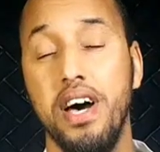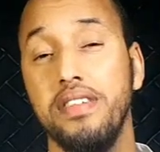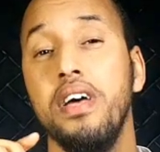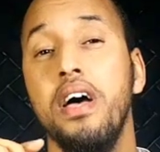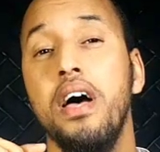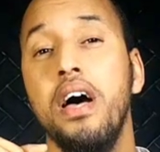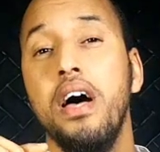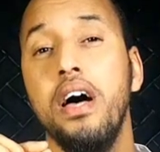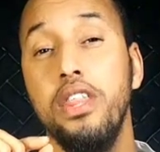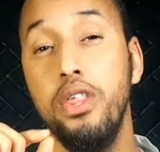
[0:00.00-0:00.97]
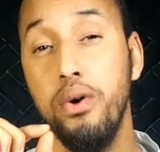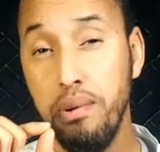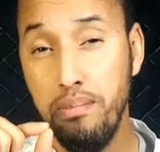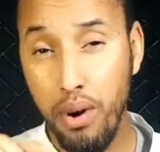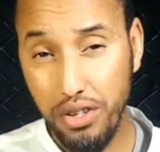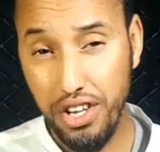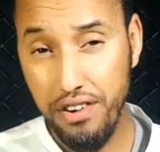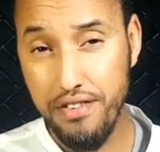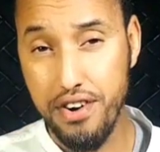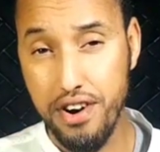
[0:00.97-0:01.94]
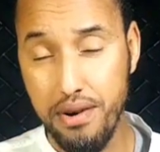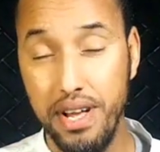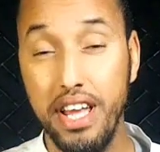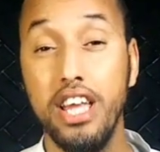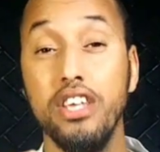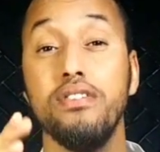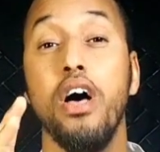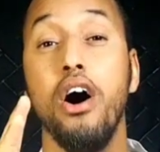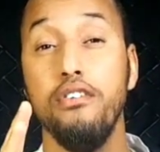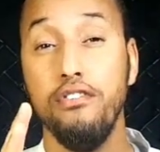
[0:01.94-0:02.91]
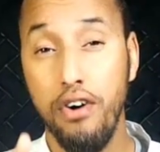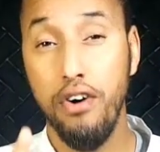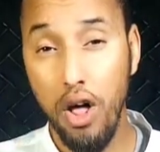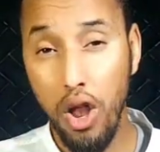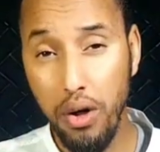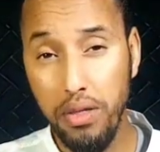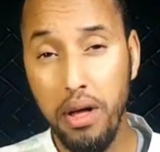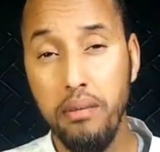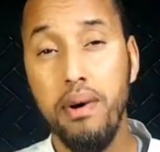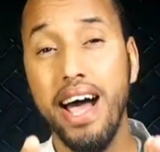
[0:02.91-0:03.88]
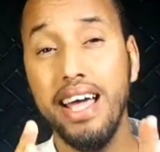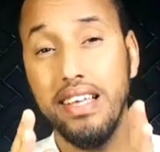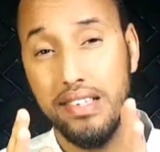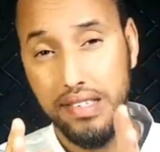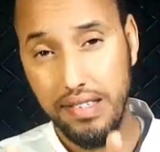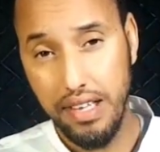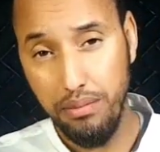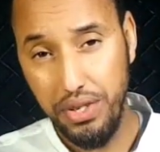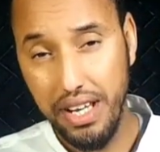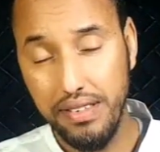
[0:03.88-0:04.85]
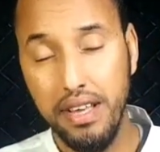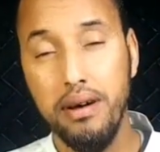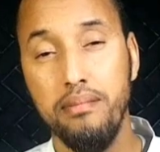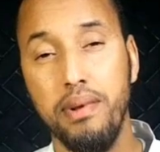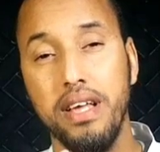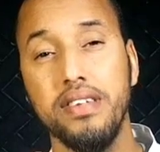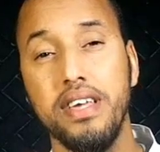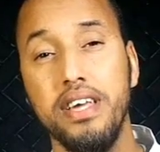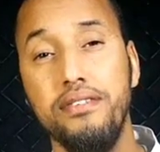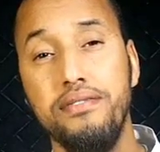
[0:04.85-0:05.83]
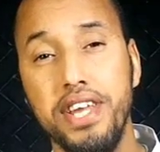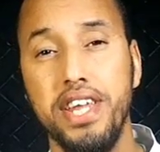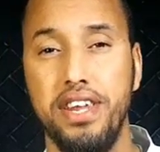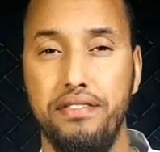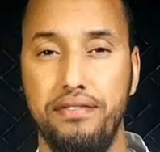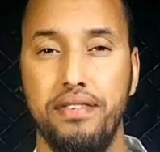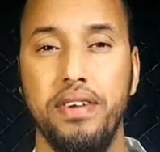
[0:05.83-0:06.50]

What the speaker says: that the reporting verb is followed by object plus infinitive.